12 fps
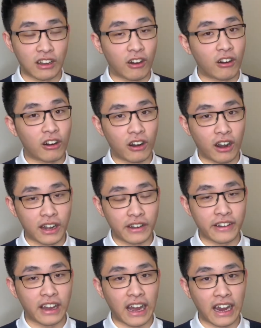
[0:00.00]
Or are
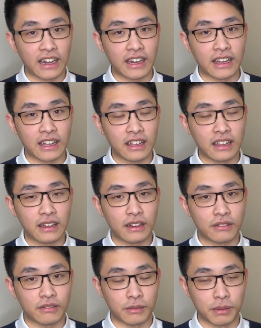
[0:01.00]
you highly
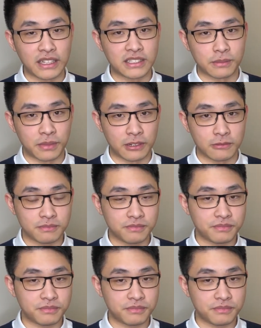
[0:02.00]
replaceable?